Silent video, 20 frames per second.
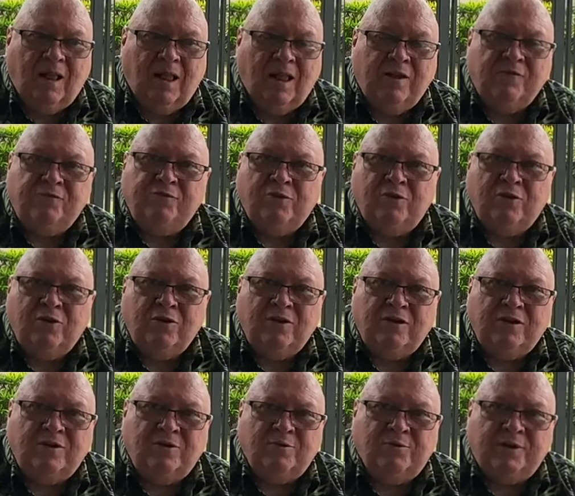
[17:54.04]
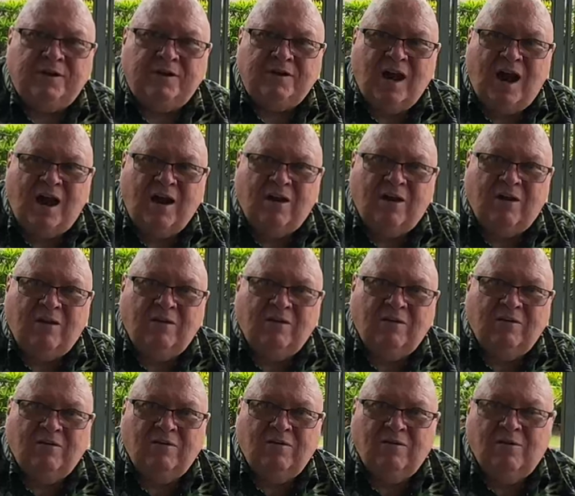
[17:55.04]
if you're looking to retire,
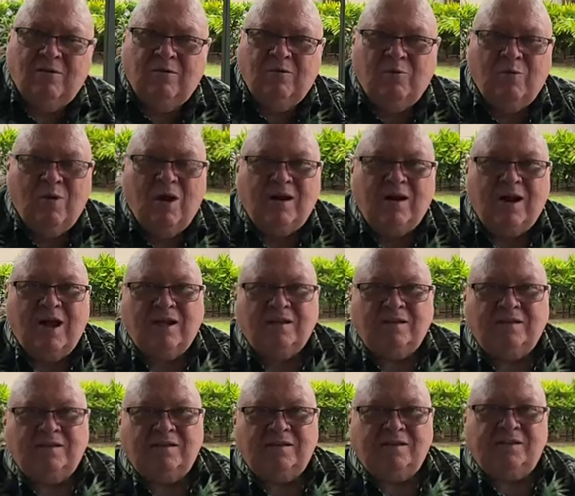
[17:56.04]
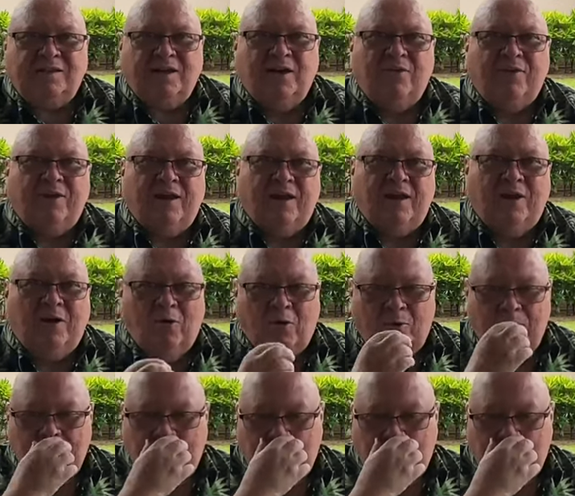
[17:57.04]
why not sell that home?